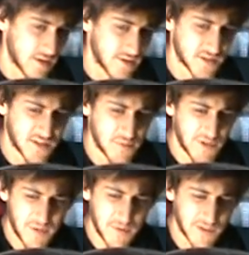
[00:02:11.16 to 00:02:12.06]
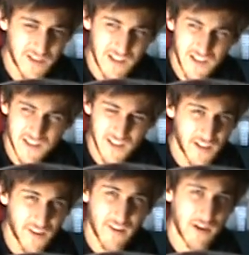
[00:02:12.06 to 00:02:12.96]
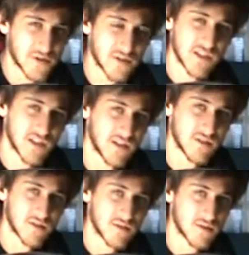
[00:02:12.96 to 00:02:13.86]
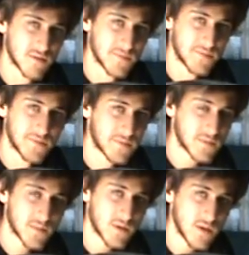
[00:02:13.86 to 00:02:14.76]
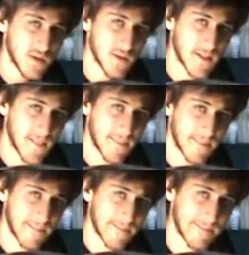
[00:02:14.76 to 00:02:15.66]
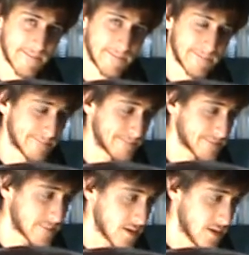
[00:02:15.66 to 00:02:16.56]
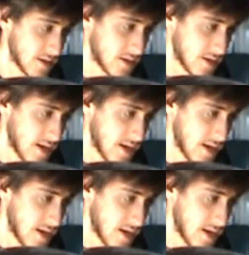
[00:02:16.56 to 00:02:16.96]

There's gonna be people in at least like 1,000 cities. And how did it work in Asia and everything?